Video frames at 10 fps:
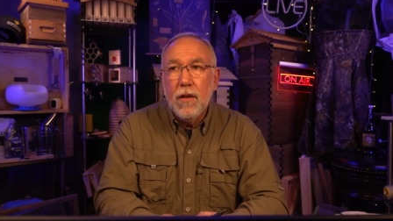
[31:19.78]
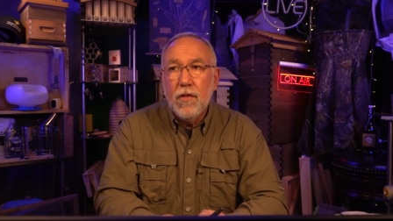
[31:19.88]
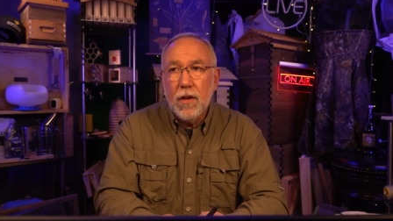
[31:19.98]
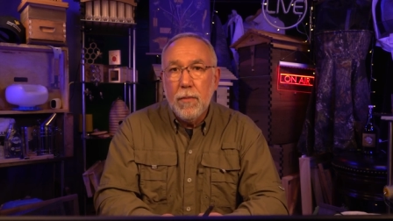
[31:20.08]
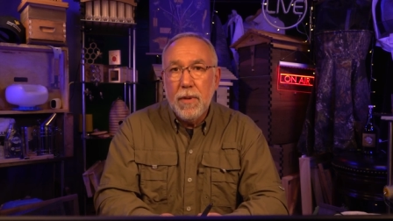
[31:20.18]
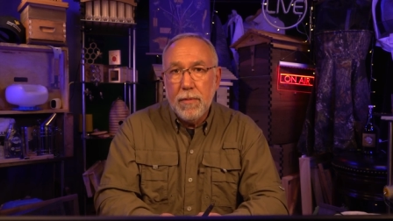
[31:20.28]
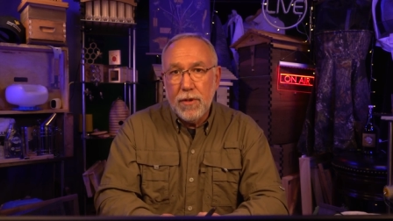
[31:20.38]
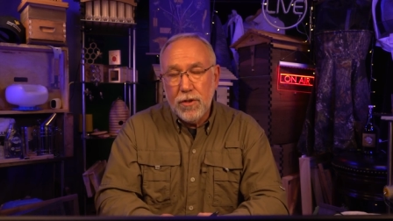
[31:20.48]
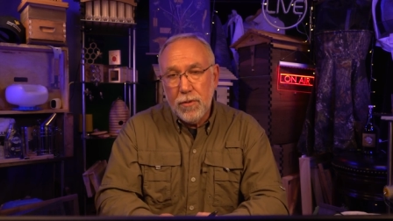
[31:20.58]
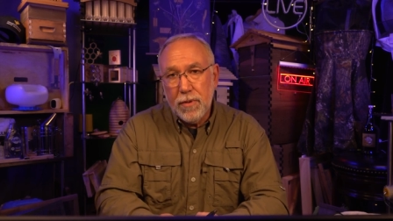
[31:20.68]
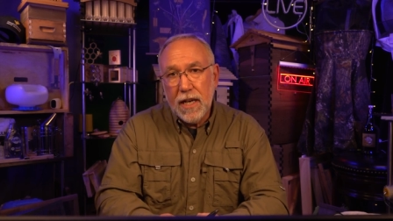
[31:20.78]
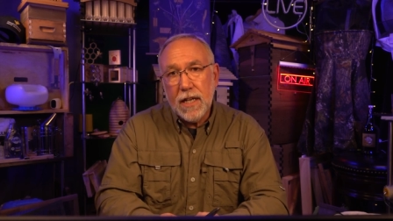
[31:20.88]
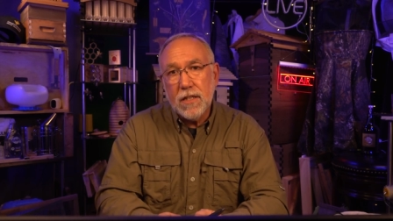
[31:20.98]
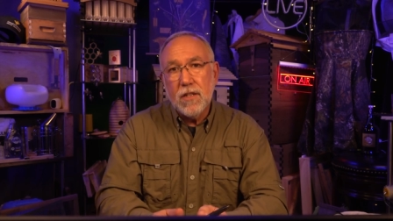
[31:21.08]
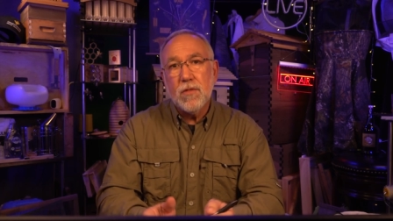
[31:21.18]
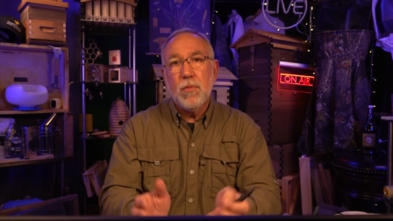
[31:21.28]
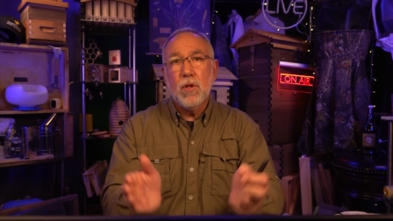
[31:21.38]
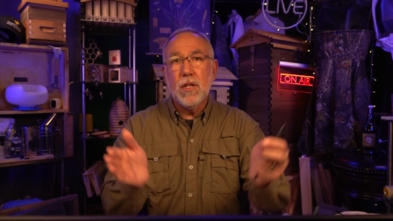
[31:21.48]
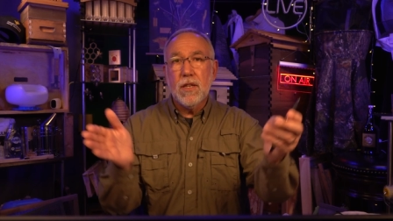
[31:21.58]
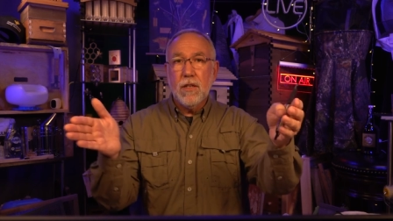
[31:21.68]
some people do practice
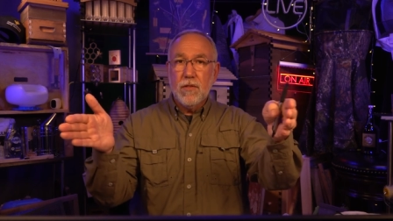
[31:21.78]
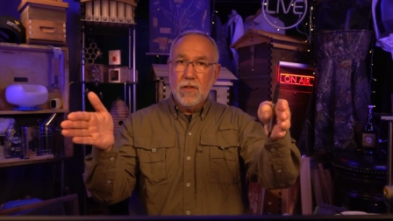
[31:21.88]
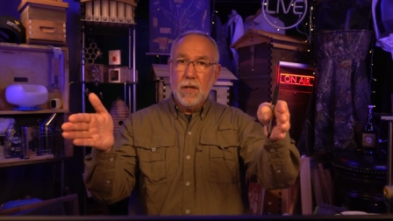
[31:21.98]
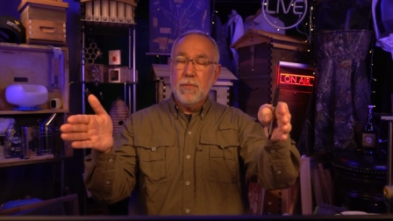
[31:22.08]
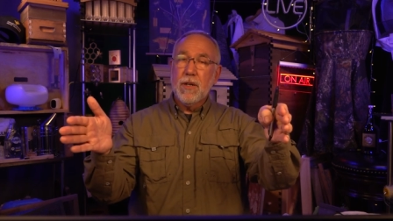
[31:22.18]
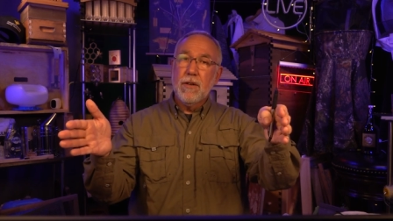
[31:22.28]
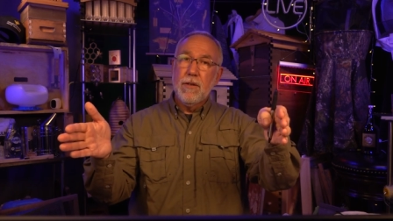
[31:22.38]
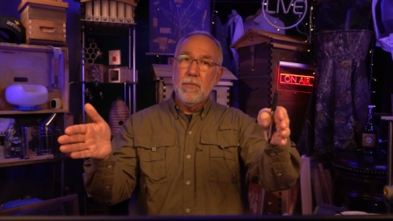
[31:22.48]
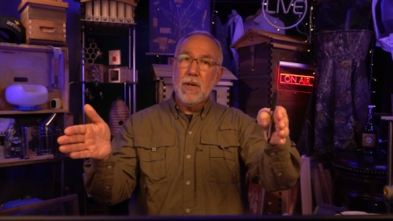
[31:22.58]
pulling those upper